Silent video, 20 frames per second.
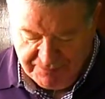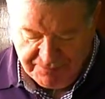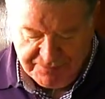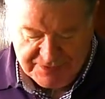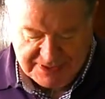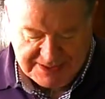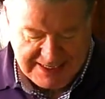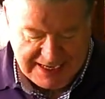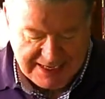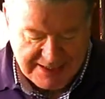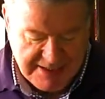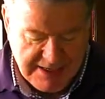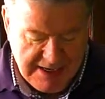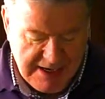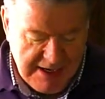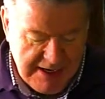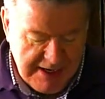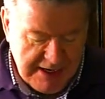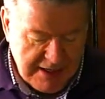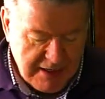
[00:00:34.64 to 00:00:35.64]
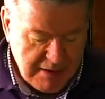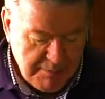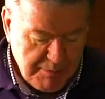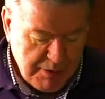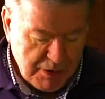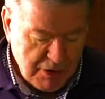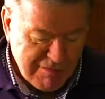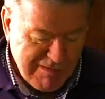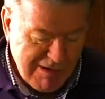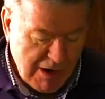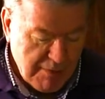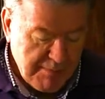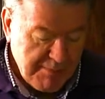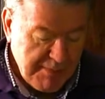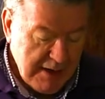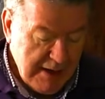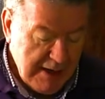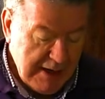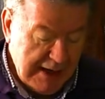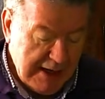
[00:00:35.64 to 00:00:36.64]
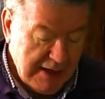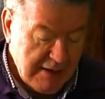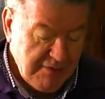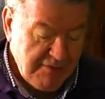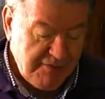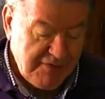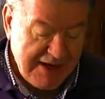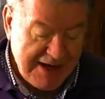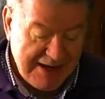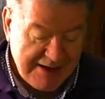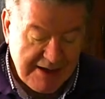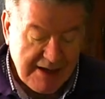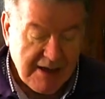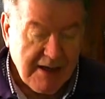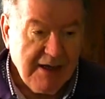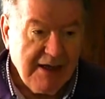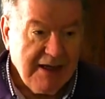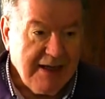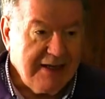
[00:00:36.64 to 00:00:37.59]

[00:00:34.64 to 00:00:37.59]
for dead in a pogrom in Vienna